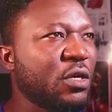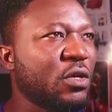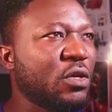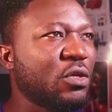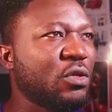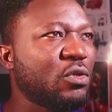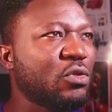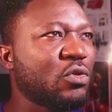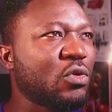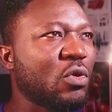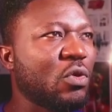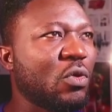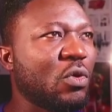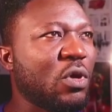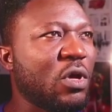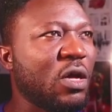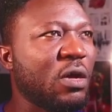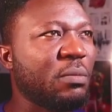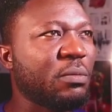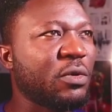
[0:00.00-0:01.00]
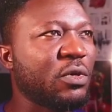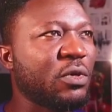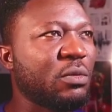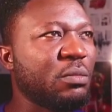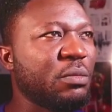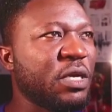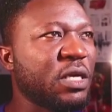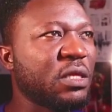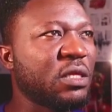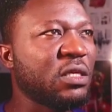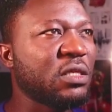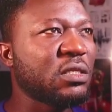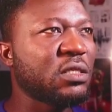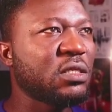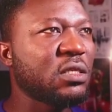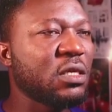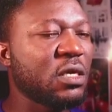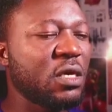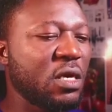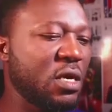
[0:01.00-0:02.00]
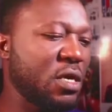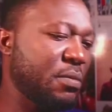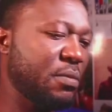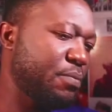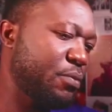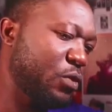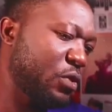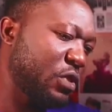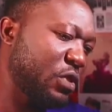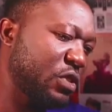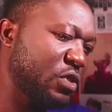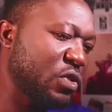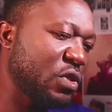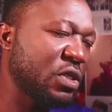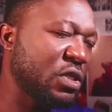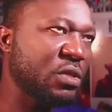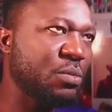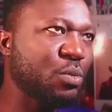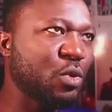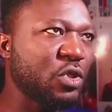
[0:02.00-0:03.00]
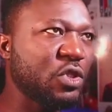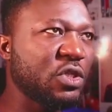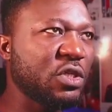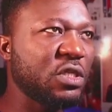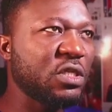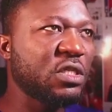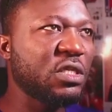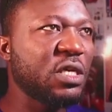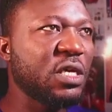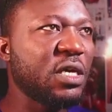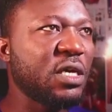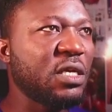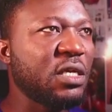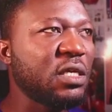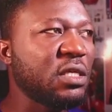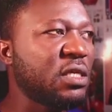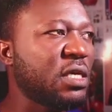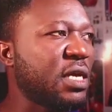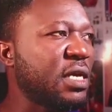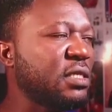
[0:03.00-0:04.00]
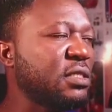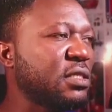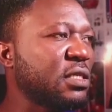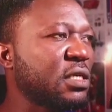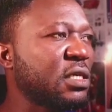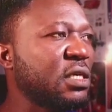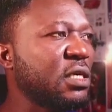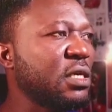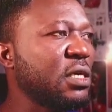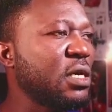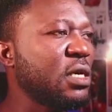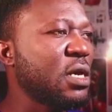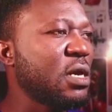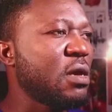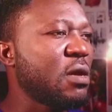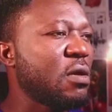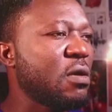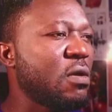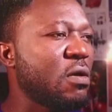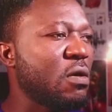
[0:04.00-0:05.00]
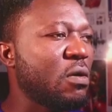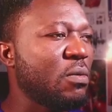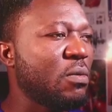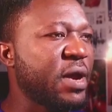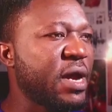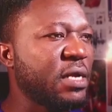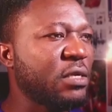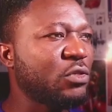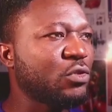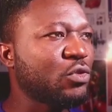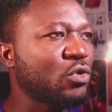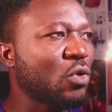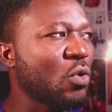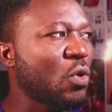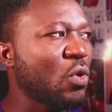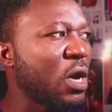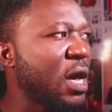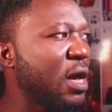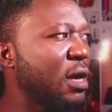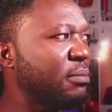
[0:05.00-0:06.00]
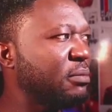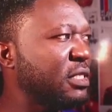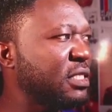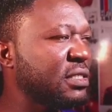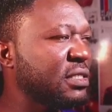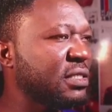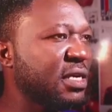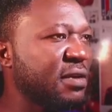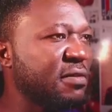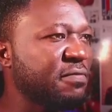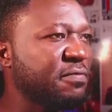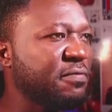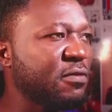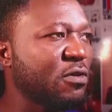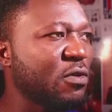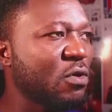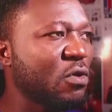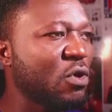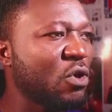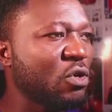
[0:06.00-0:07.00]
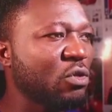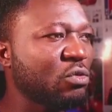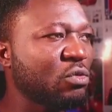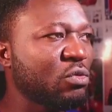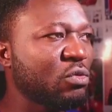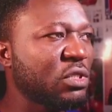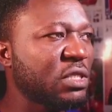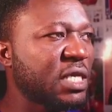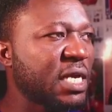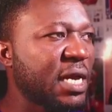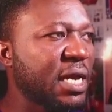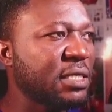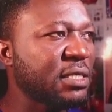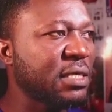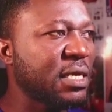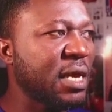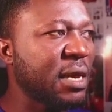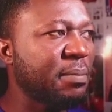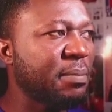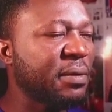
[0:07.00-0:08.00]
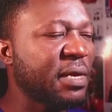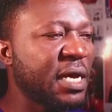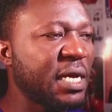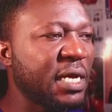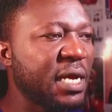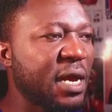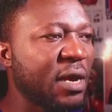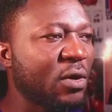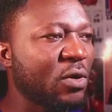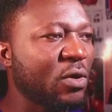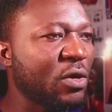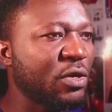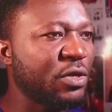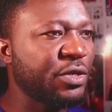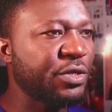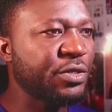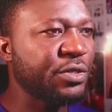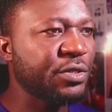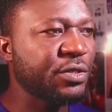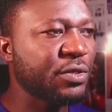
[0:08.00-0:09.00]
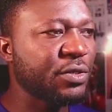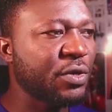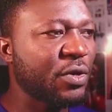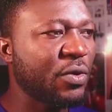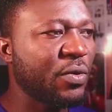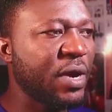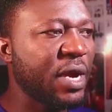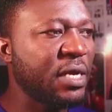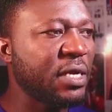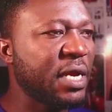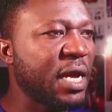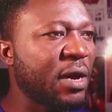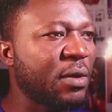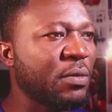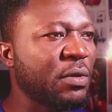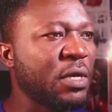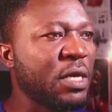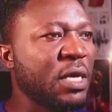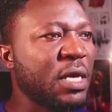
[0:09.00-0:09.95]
So I'm gonna make this here, put this on, position this here, and hit the enter key. All right, so it's time for us to start applying our colors. All right, now